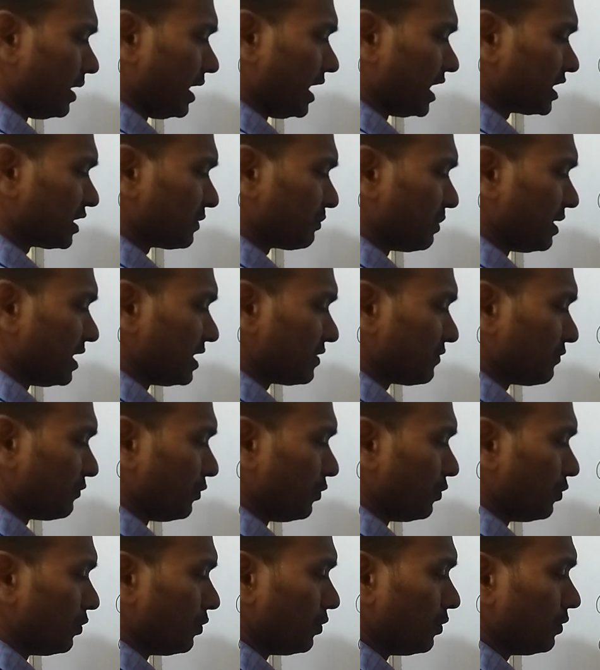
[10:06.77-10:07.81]
x plus
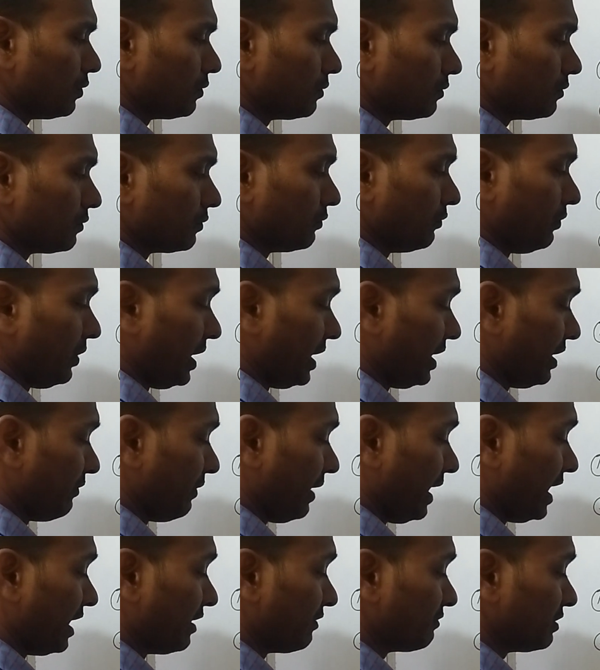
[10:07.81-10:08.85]
4. We are
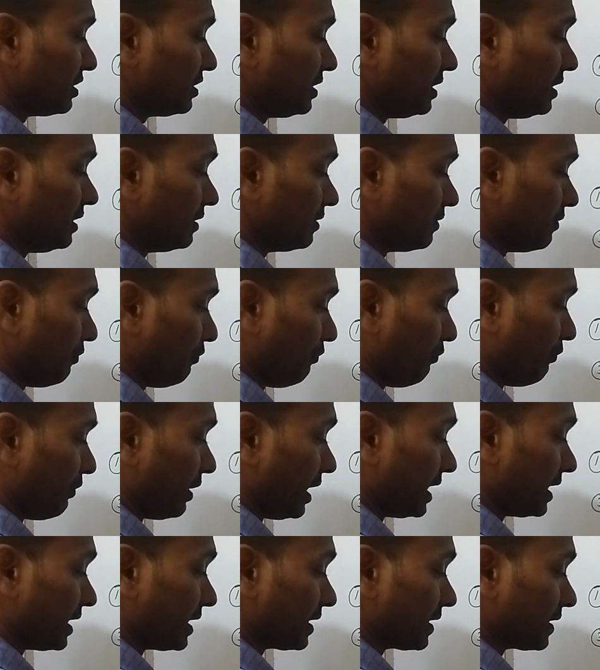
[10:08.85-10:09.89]
dividing with
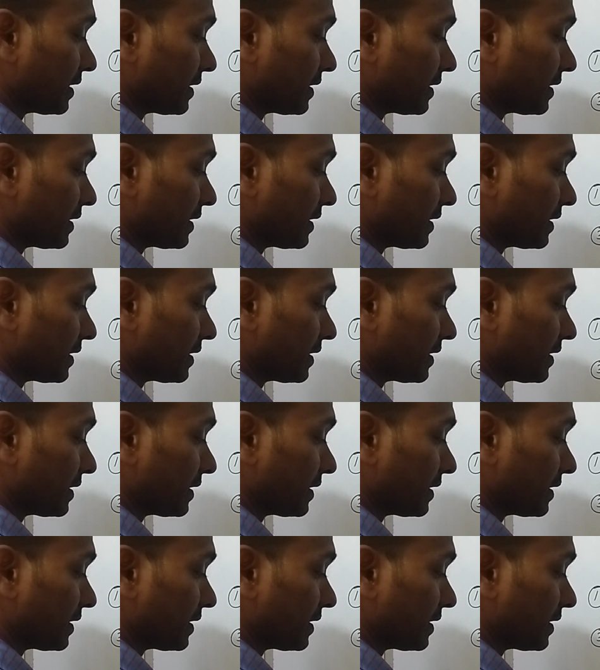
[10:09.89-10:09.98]
5.